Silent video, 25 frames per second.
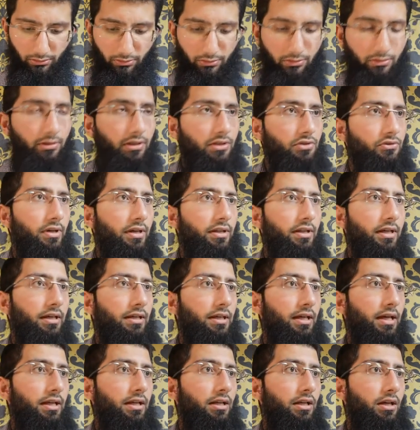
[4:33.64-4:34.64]
Let's try that
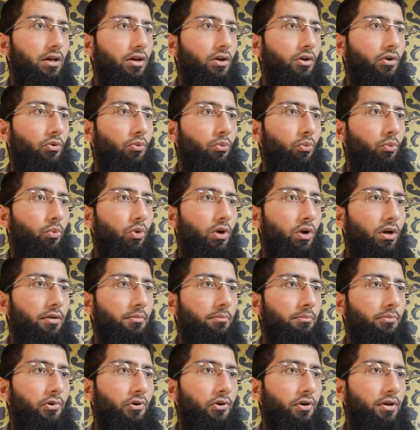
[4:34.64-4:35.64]
again.
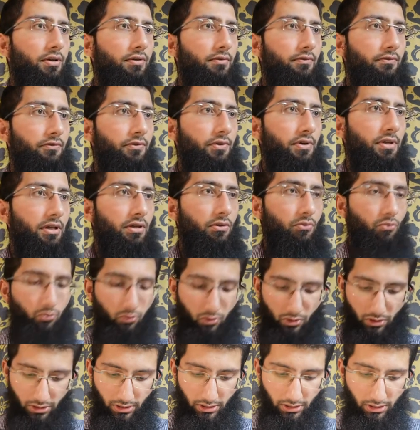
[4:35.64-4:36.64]

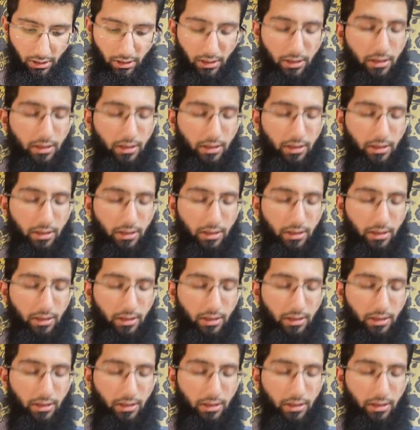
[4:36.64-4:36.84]
1.31